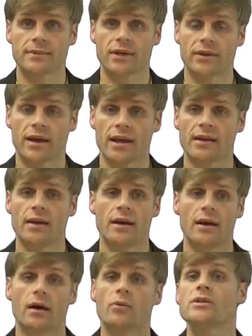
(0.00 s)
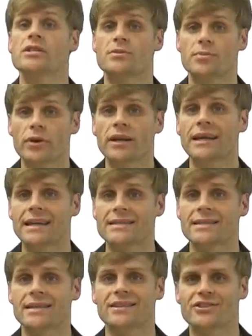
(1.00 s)
Okay, uh, which is pretty
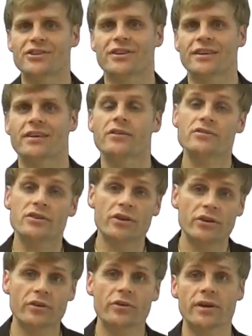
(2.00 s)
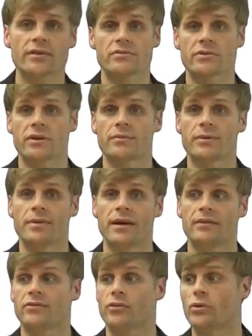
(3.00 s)
easy generally, because secured creditors are going to be
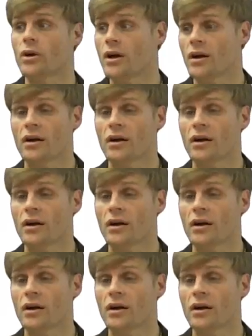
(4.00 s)
paid in full.